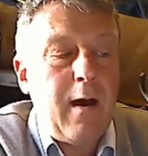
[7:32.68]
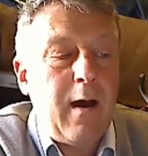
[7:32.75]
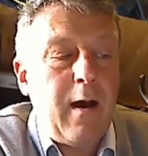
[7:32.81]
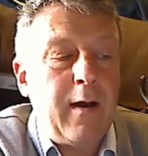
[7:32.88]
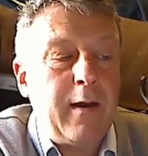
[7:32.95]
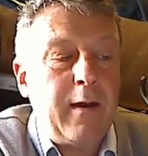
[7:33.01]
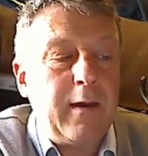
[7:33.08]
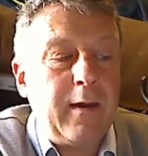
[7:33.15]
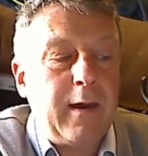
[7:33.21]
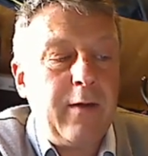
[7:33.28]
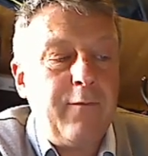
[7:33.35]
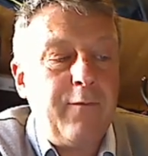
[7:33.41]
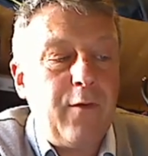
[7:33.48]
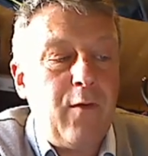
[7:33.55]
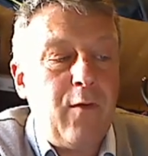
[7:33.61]
I
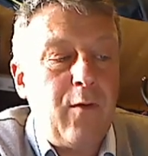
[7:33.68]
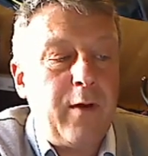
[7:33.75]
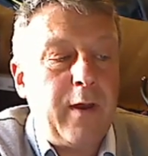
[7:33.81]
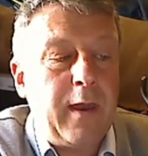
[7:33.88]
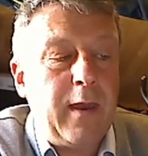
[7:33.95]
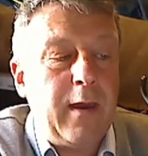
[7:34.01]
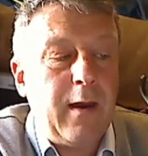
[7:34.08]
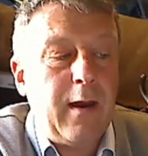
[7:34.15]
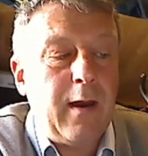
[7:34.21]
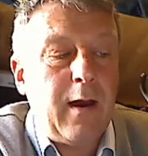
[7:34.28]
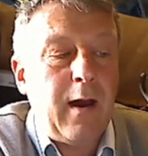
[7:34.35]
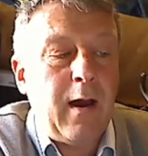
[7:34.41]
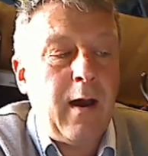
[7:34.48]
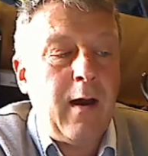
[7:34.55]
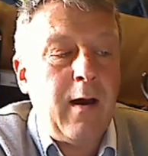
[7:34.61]
give Augie
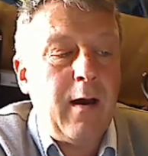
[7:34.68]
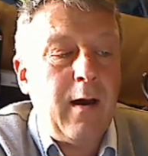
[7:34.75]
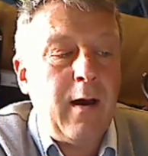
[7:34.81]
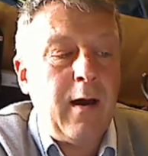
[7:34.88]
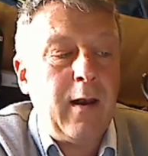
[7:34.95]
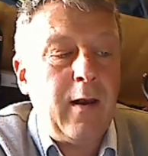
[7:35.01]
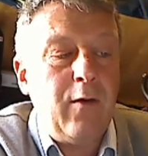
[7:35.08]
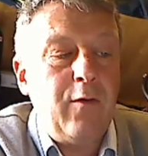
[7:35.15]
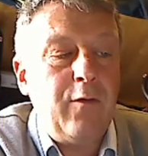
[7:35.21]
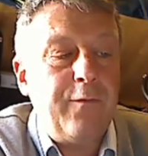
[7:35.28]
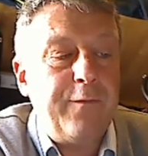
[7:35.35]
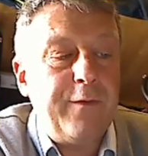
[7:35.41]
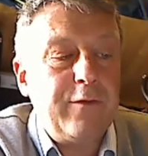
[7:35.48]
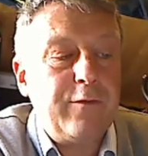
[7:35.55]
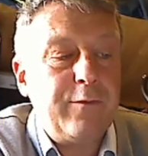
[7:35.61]
a hello
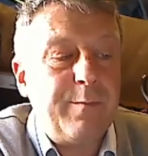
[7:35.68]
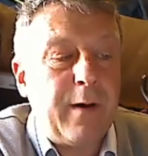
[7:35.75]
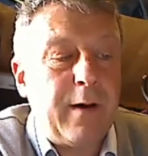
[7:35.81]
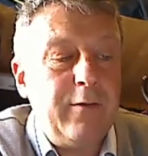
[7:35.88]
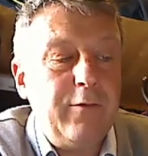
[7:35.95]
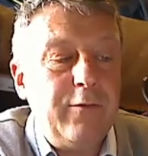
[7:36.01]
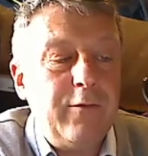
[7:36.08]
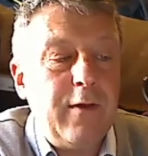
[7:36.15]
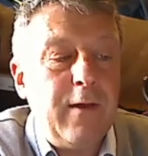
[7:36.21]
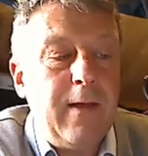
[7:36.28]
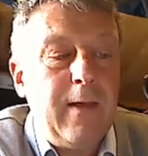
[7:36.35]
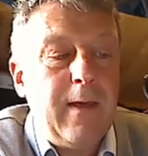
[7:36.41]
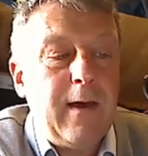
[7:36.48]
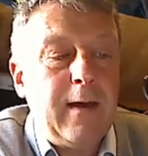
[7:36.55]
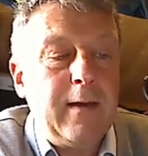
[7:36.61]
fist punch
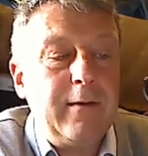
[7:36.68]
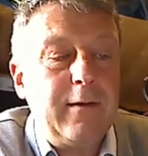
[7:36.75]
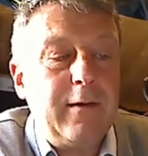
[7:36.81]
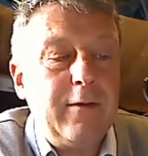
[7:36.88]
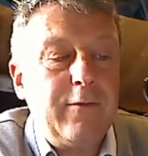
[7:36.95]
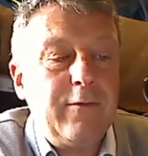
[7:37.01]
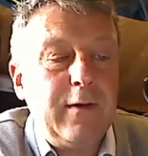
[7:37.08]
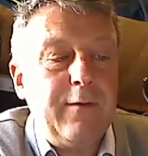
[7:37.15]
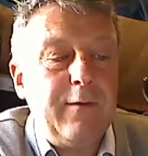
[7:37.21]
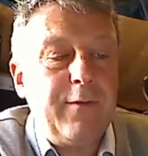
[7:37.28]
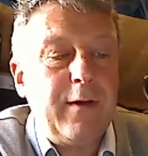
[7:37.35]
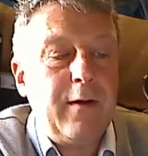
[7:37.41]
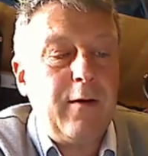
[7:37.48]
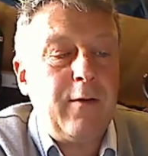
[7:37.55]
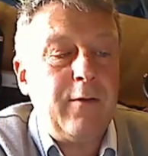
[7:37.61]
and kiss
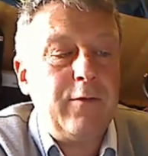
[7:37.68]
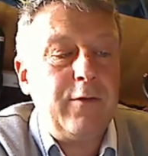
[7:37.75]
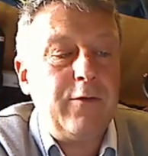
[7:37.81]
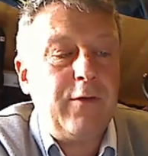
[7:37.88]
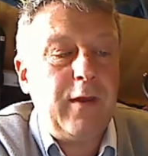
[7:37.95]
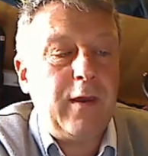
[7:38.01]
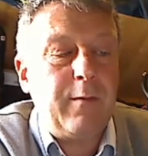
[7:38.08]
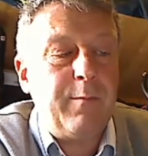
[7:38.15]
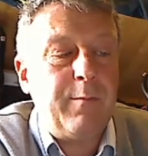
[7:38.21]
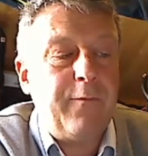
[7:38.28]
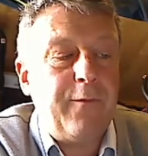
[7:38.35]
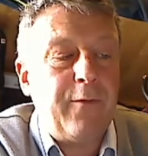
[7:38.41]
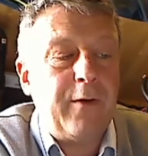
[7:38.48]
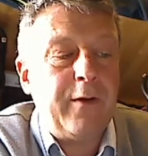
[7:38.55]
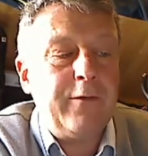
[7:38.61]
Olivia on the cheek
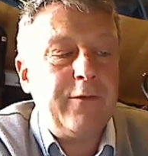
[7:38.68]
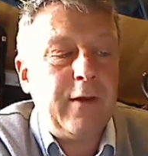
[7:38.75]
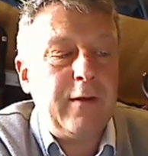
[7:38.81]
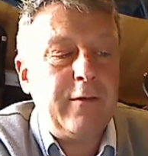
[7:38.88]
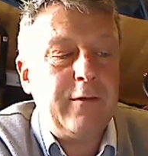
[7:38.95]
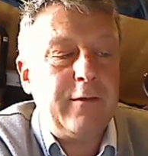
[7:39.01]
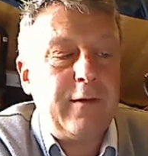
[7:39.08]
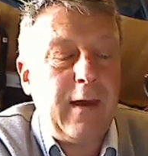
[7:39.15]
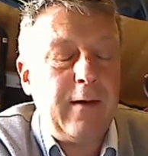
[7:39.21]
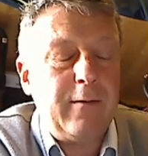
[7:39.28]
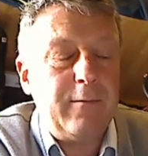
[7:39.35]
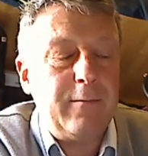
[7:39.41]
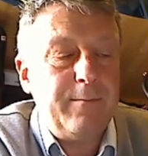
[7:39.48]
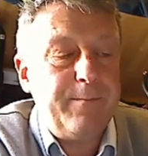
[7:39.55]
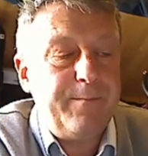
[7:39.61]
before I sit
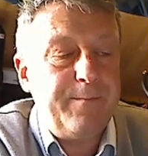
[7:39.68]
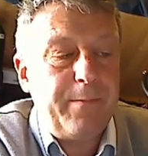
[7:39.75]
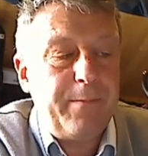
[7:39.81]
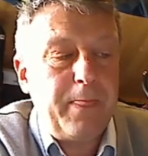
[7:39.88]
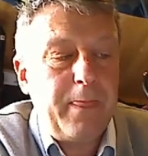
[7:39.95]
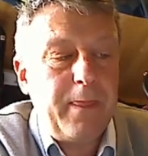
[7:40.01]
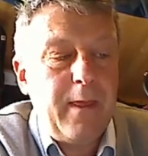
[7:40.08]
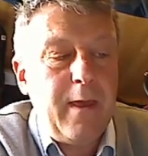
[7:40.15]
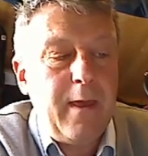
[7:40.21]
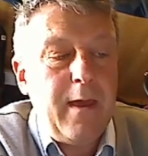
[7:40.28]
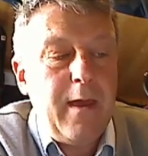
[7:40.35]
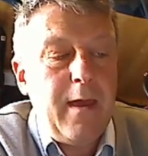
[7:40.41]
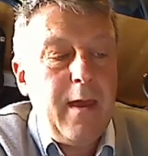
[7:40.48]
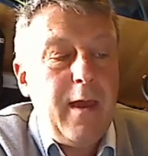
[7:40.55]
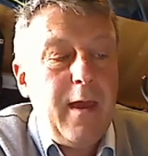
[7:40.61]
down.
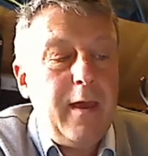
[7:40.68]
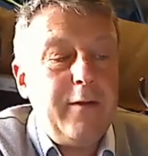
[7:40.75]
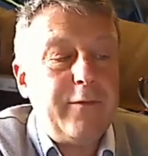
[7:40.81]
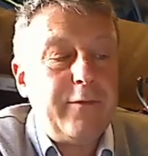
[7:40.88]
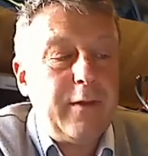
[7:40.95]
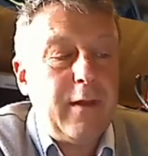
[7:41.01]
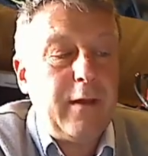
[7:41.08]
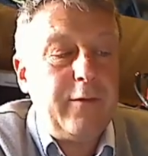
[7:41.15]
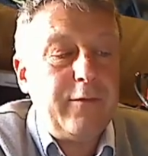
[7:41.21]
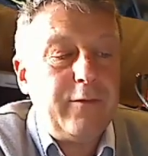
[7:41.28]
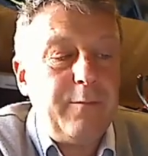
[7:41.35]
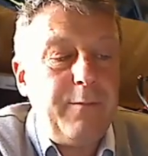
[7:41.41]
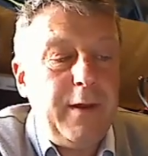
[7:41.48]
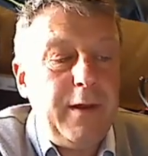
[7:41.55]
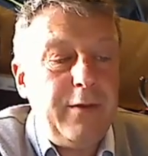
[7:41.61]
It's nice
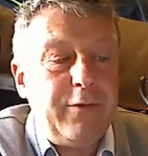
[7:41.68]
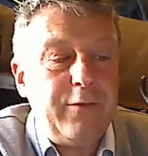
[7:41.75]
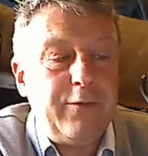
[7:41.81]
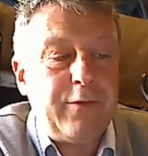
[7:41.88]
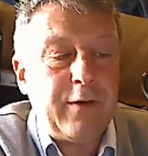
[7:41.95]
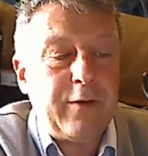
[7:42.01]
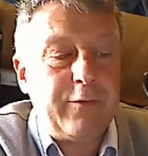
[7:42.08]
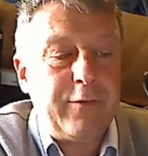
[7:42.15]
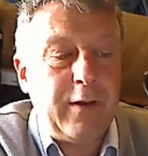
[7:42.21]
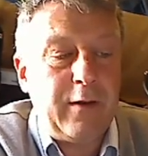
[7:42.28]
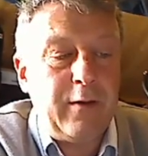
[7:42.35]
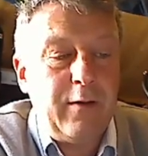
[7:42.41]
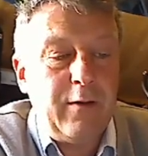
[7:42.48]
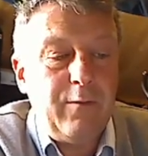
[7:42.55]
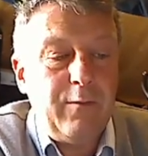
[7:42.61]
to meet you,
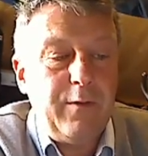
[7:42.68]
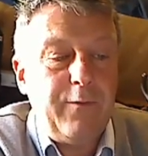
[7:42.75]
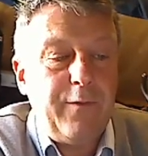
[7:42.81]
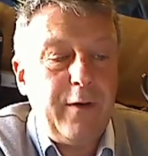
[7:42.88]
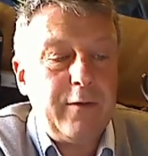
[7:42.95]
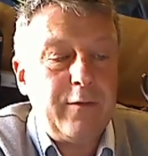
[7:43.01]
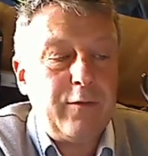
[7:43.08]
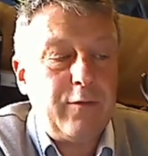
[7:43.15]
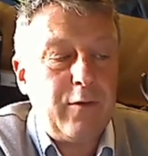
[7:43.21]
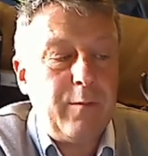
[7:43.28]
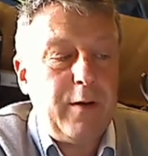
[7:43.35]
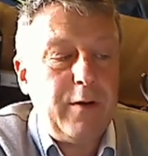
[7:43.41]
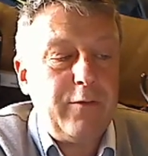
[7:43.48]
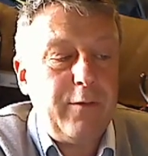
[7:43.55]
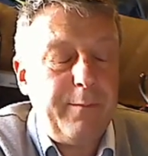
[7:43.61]
Justin. We've heard so
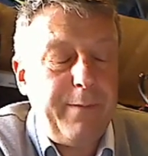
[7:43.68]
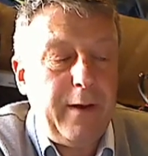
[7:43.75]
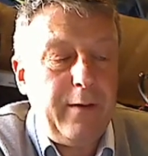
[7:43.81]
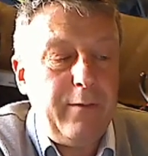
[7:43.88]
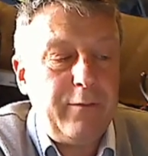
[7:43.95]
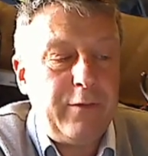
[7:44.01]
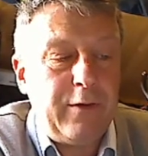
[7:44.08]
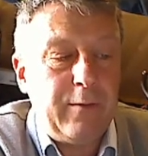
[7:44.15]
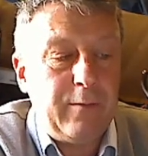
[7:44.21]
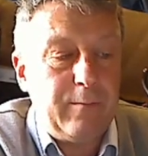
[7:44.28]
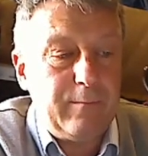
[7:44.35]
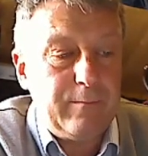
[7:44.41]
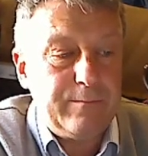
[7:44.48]
much about you.